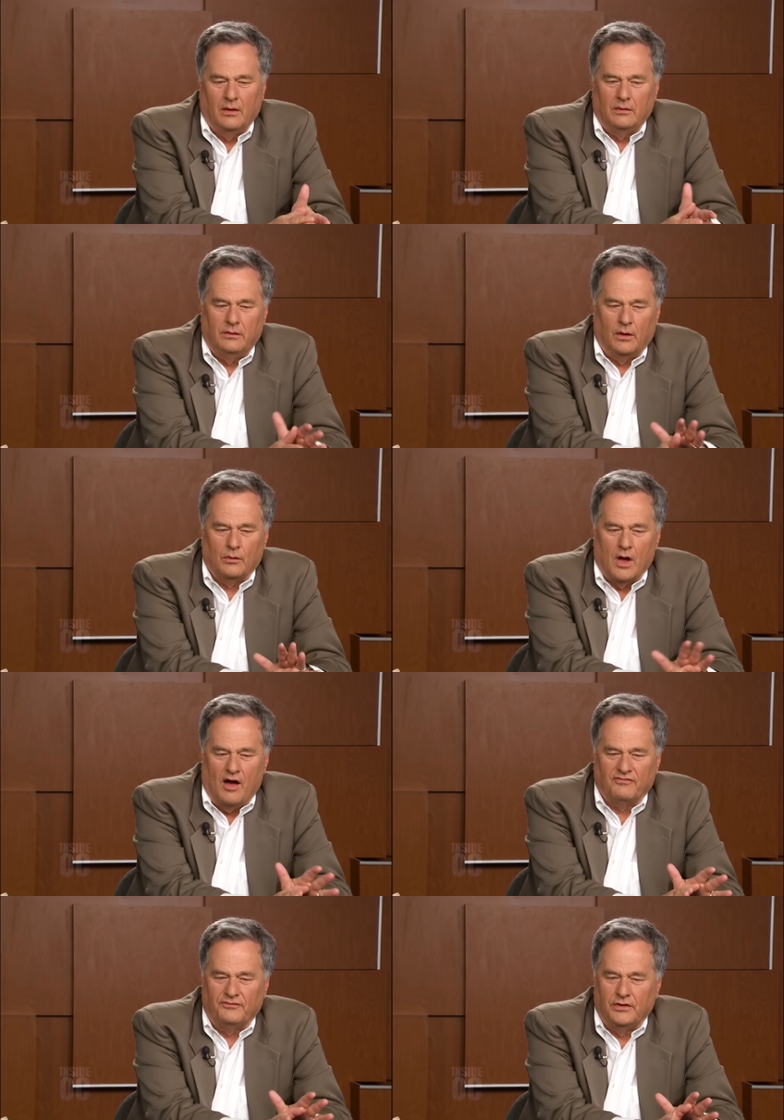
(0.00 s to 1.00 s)
you know,
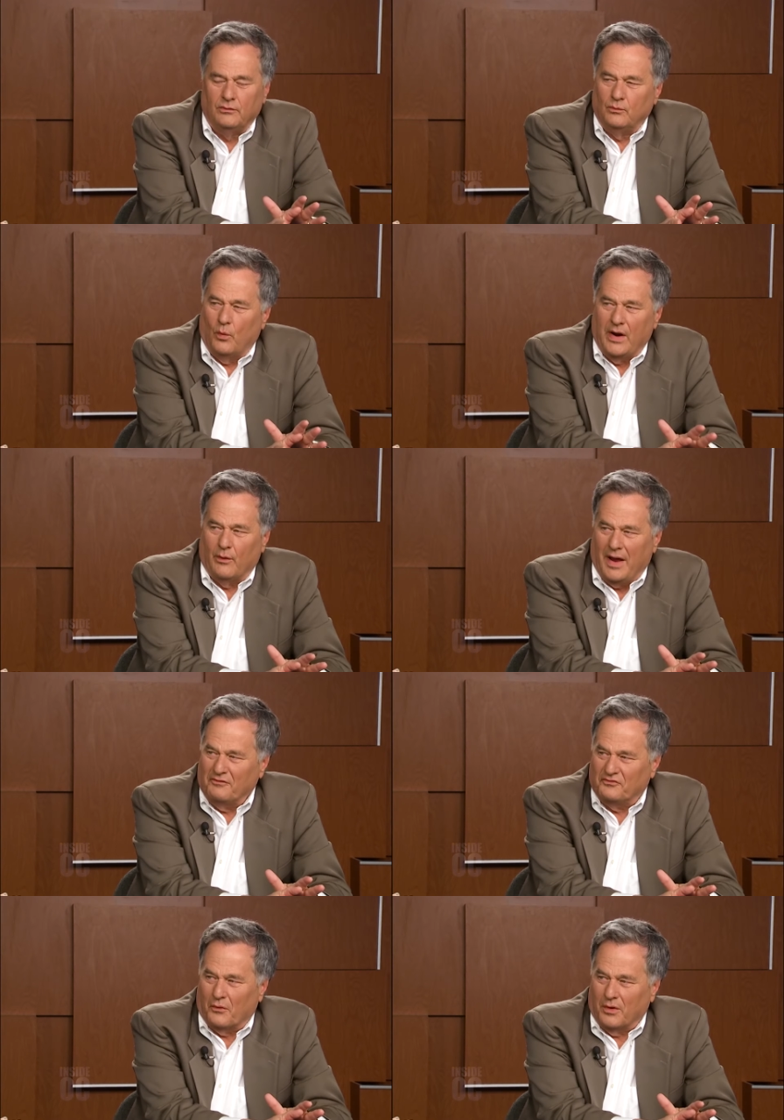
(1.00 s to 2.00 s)
golf didn't wait
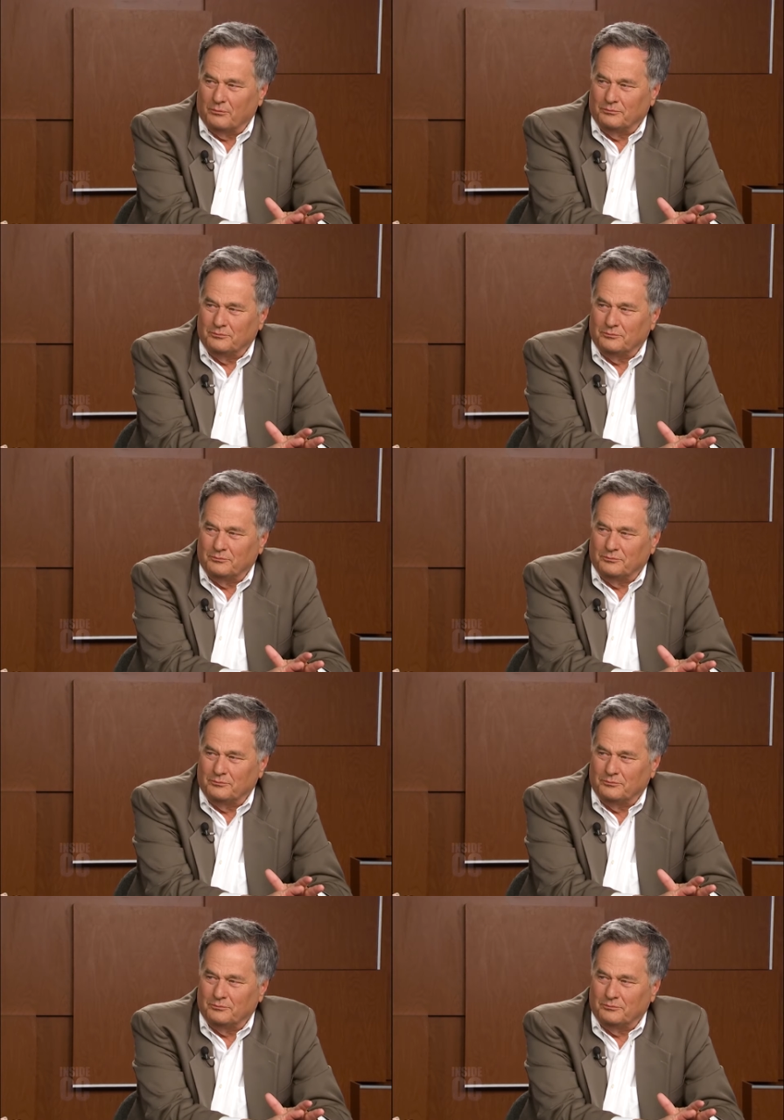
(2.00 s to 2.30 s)
around for him.